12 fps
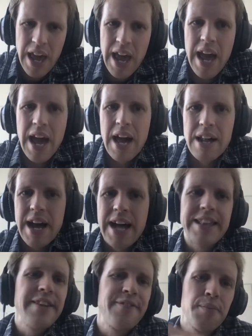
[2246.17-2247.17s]
And I
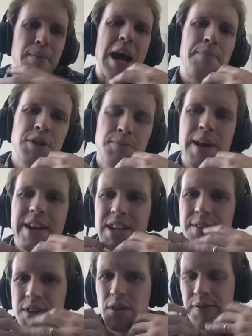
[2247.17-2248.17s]
think from my
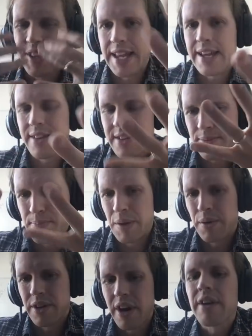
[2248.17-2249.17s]
perspective, if you take this
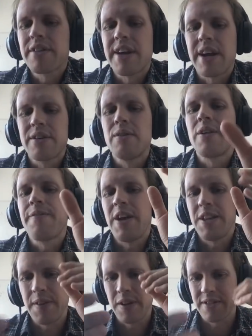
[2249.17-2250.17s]
mirror dark sector at
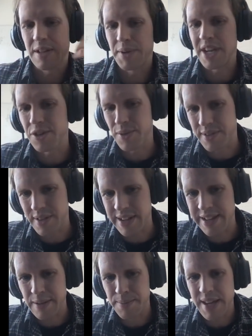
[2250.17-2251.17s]
face value, there's something interesting
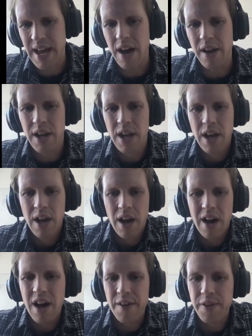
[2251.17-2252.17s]
that comes out.
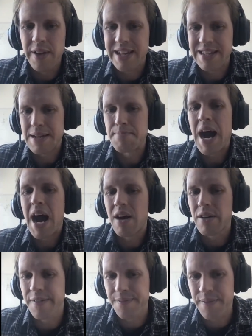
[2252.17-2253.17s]
If you look at the
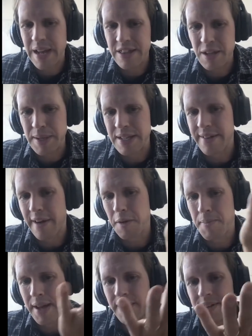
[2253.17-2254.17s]
amount of atomic dark
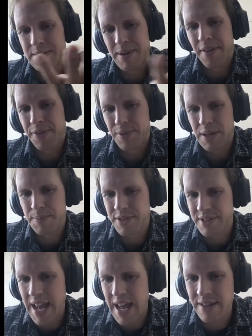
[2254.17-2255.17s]
matter, is about
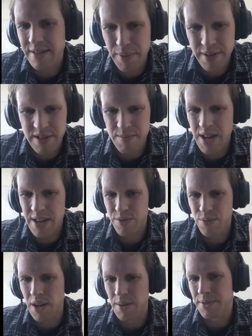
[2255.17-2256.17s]
3%, plus or
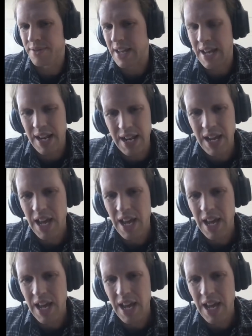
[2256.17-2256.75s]
minus 1%,